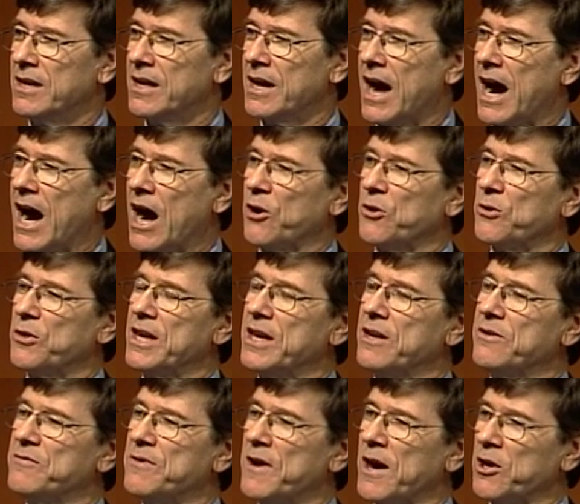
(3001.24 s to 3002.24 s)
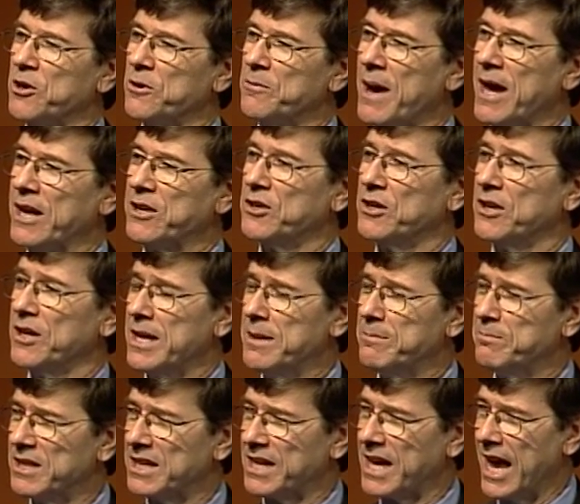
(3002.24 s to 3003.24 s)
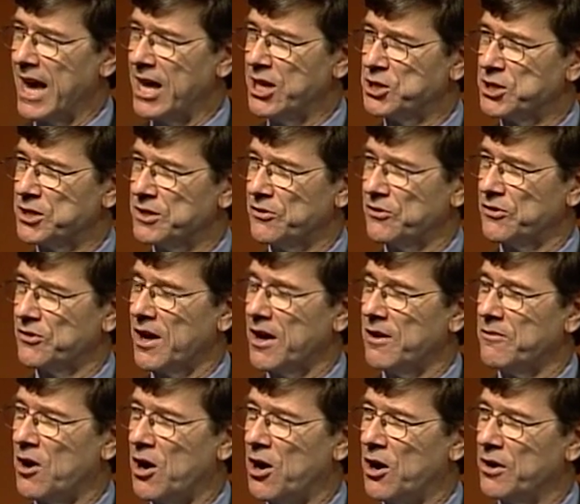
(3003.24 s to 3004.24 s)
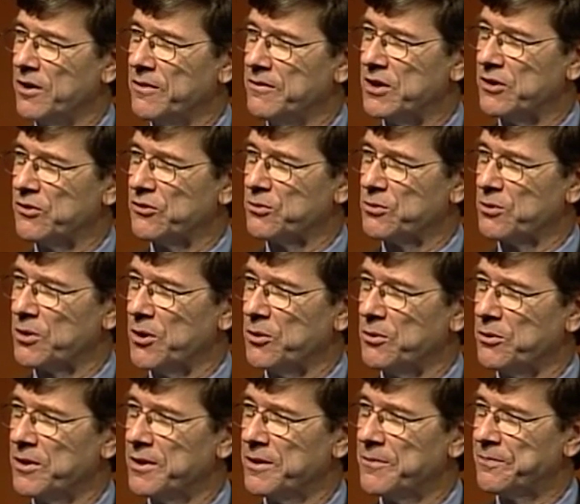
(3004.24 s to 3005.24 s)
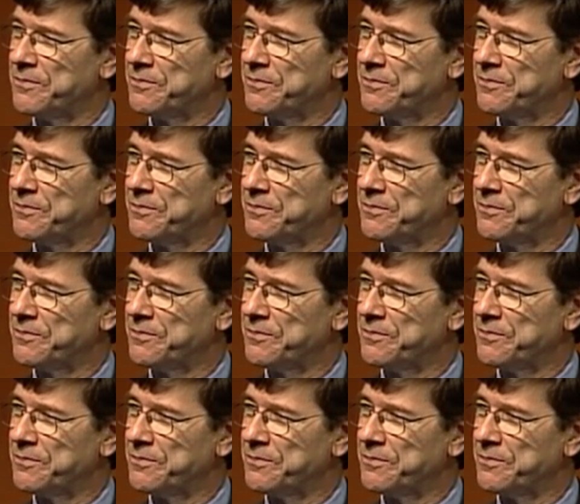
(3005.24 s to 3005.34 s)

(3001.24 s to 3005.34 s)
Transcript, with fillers: are the environmental implications of all of this growth.